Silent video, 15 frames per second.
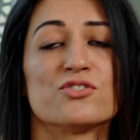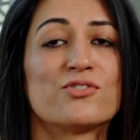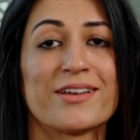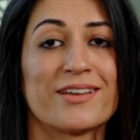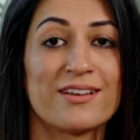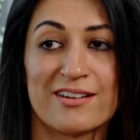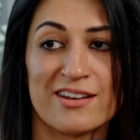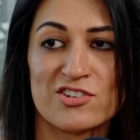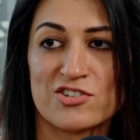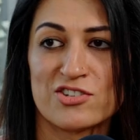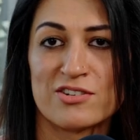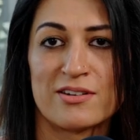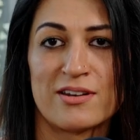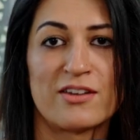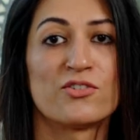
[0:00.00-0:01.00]

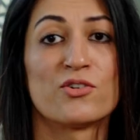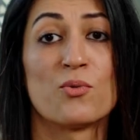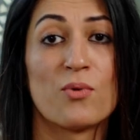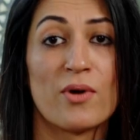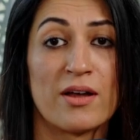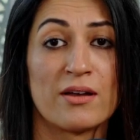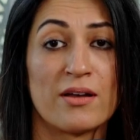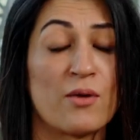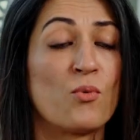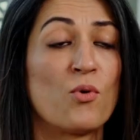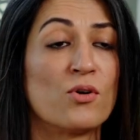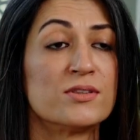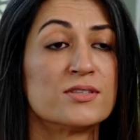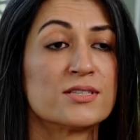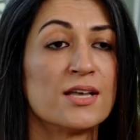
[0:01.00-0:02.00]
recognition and uh,
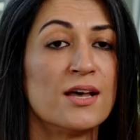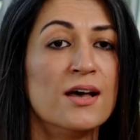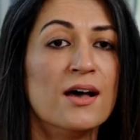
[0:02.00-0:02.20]
awards.